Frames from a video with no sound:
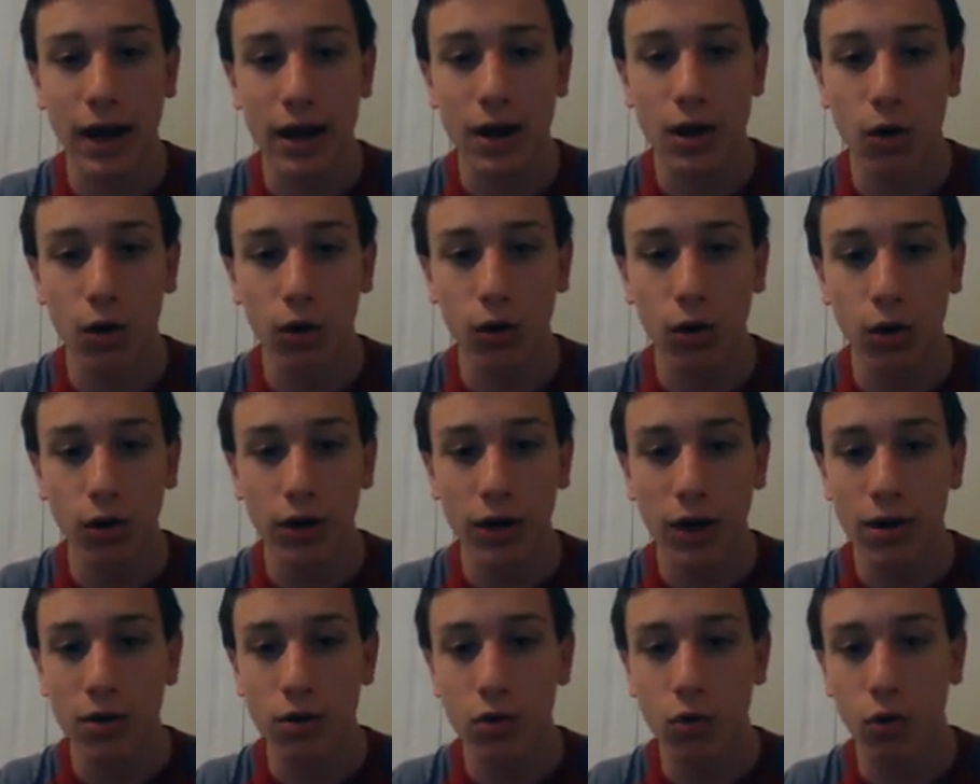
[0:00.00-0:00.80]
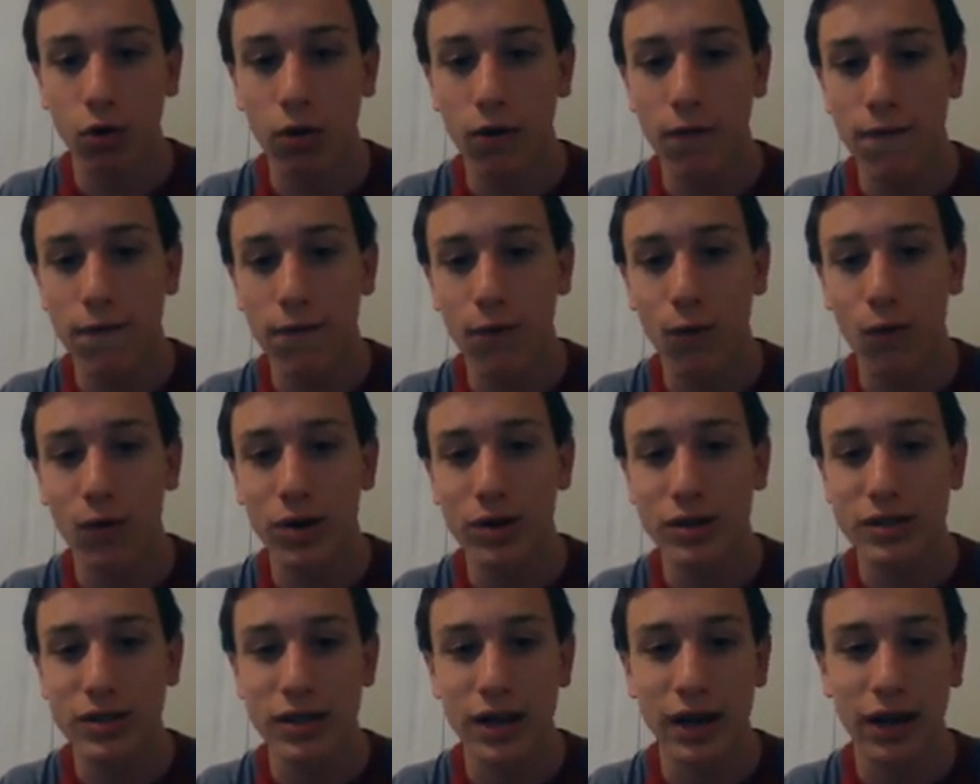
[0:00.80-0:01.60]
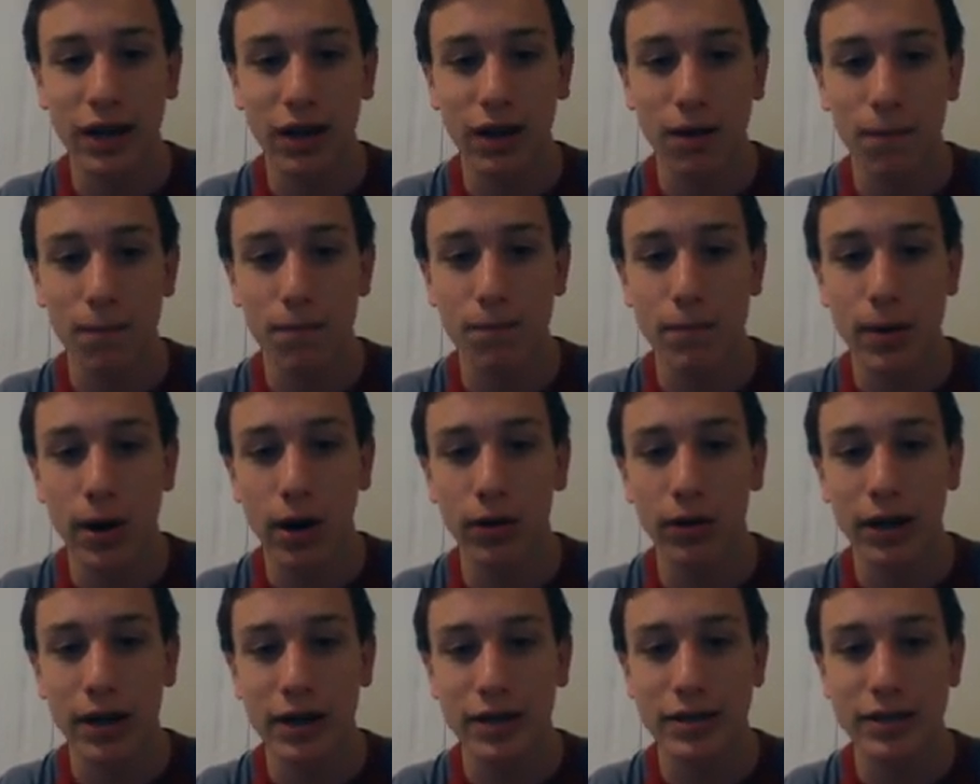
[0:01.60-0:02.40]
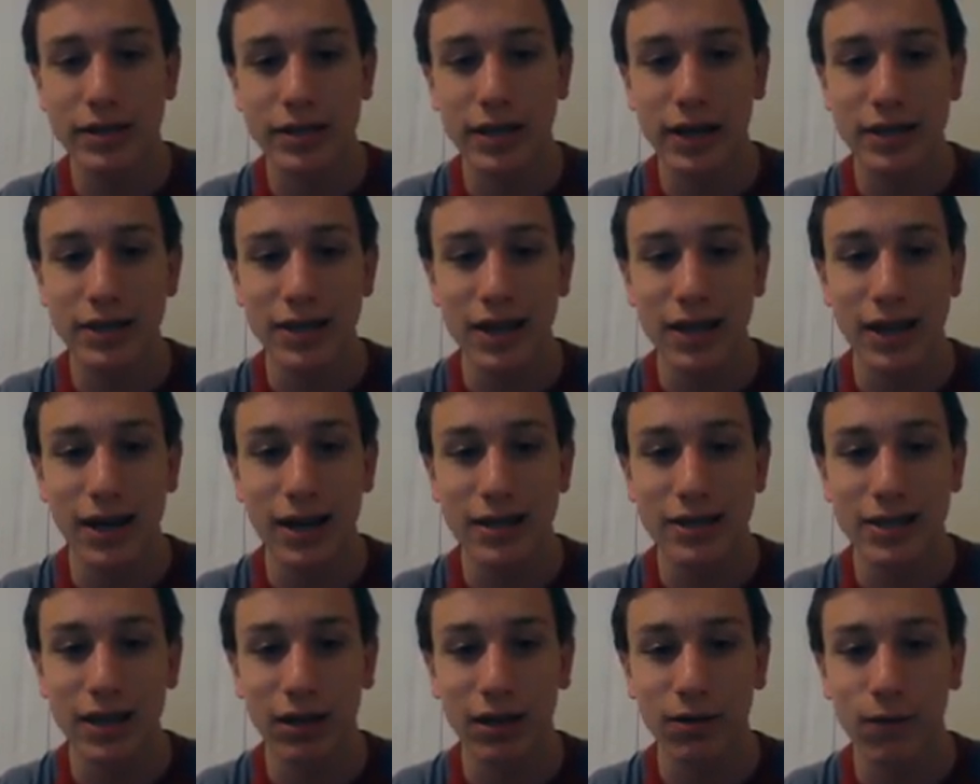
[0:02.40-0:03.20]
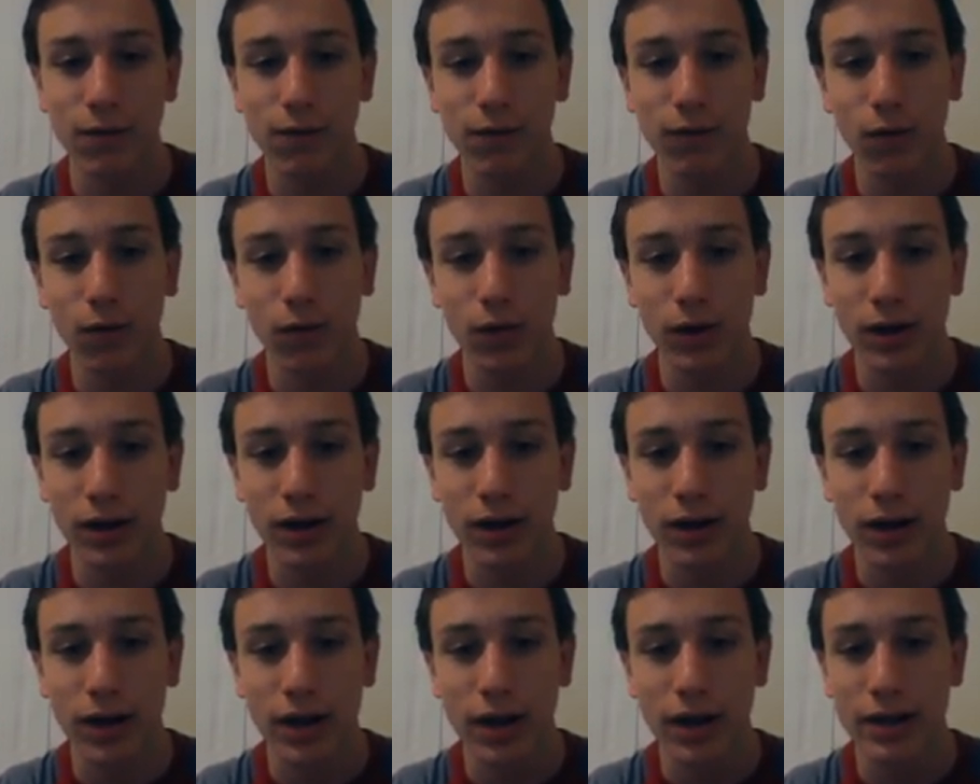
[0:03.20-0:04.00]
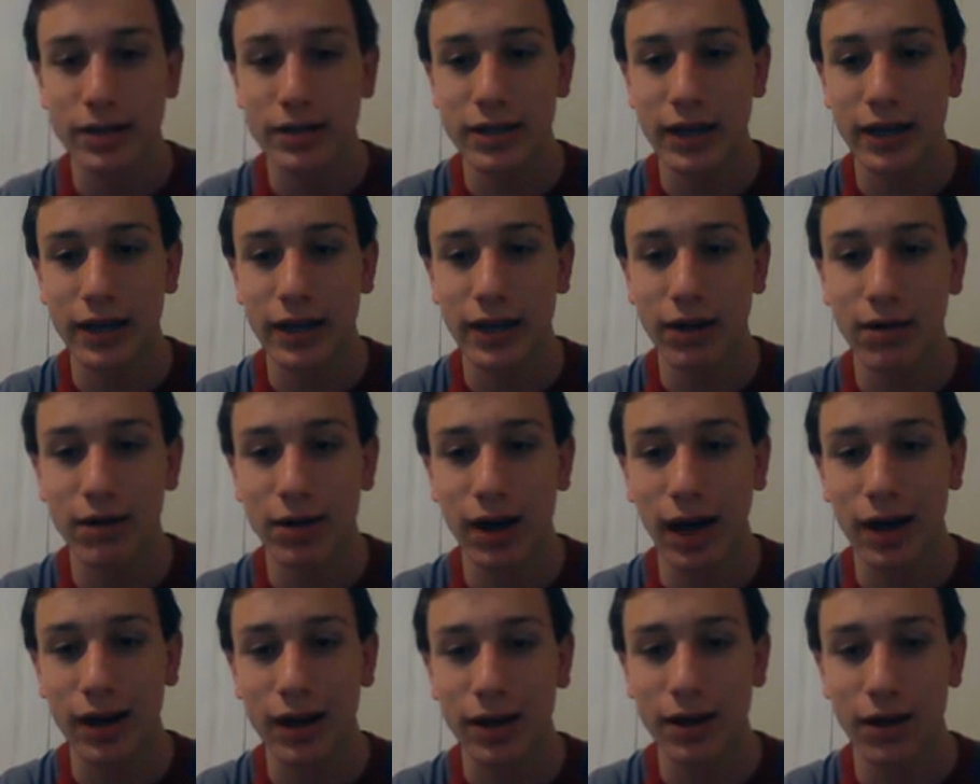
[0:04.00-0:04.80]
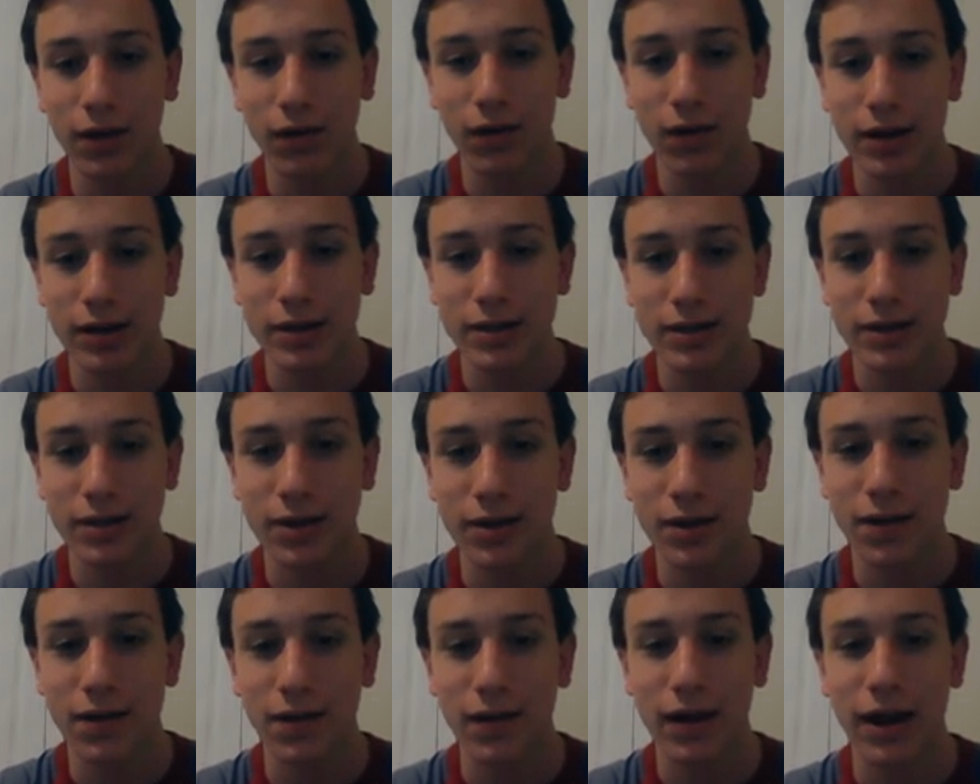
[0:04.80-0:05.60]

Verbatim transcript: And look how northern Florida is like barely at 60, and then southern Florida is like near 90 degrees.